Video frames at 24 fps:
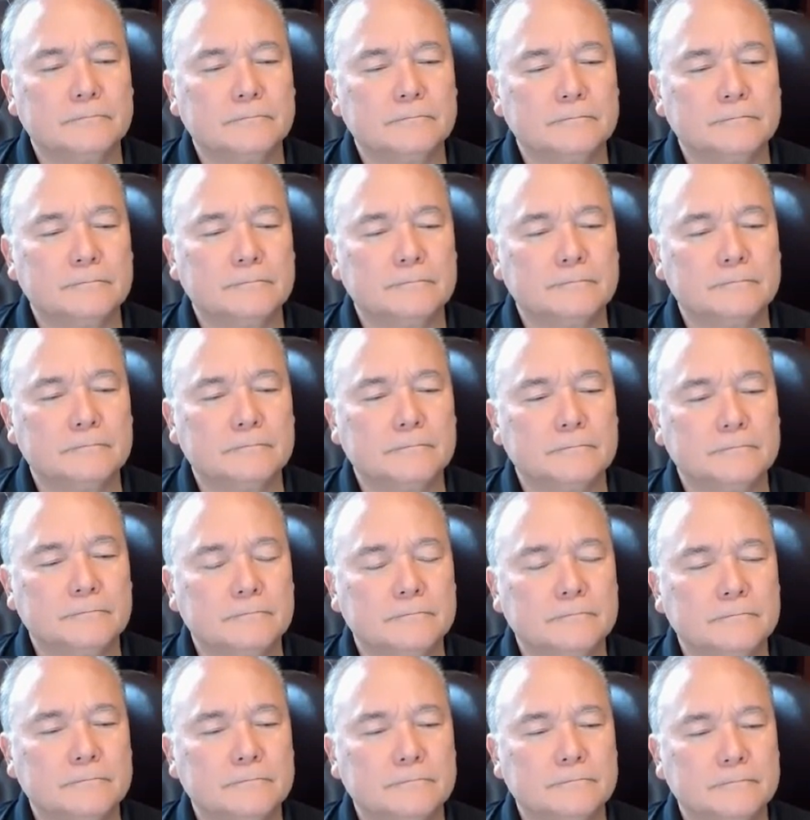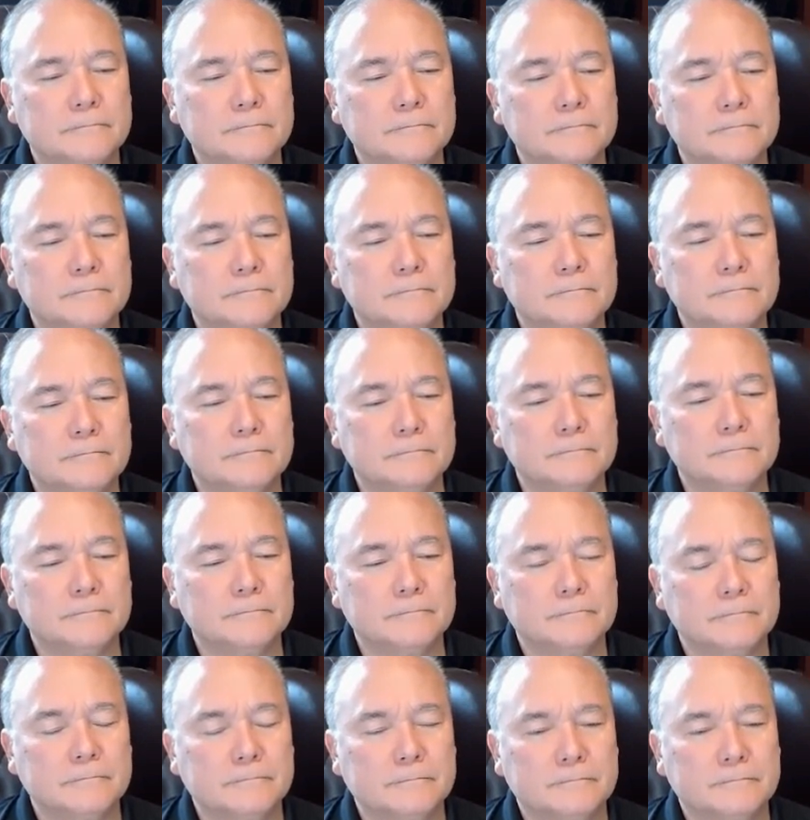
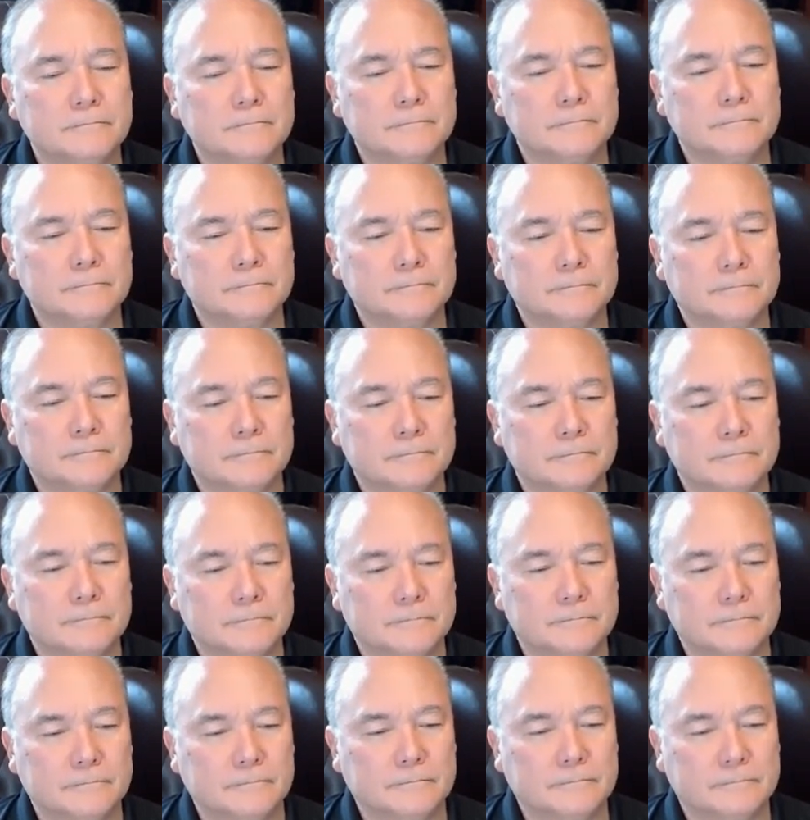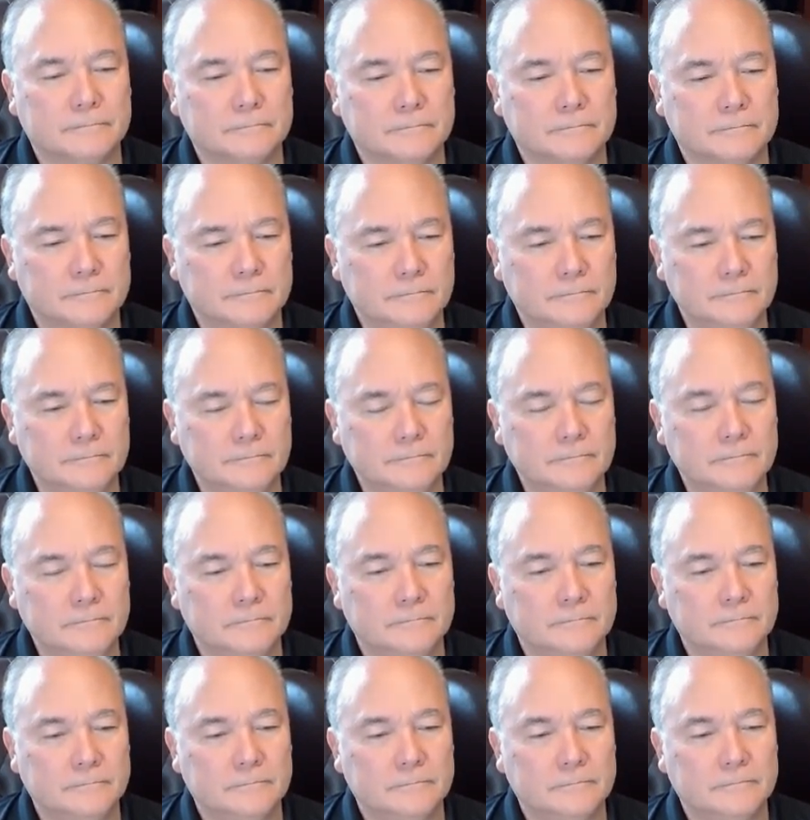
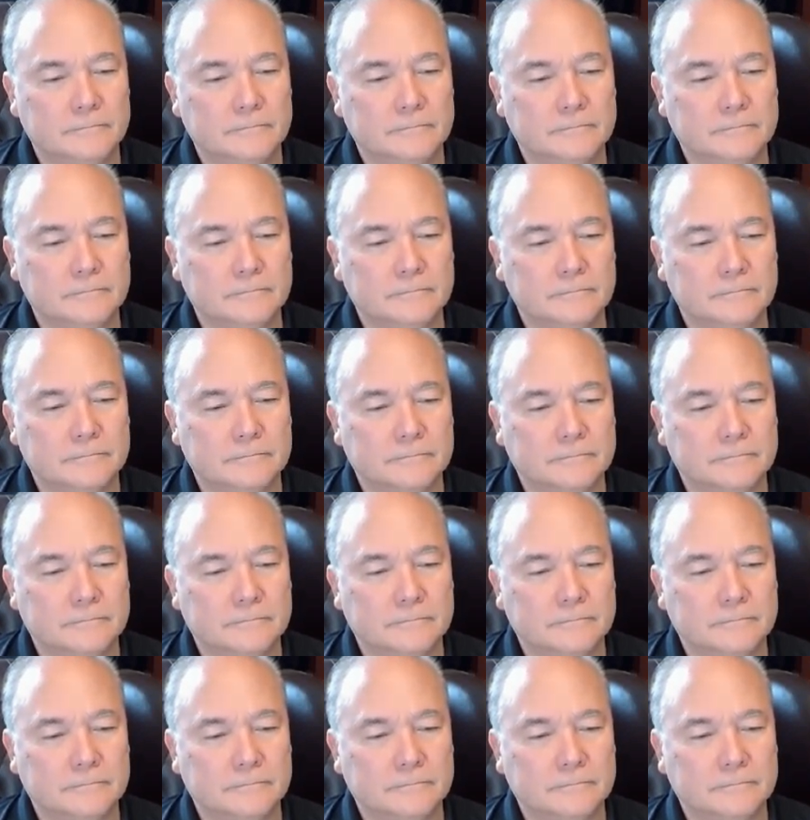This person isn't speaking.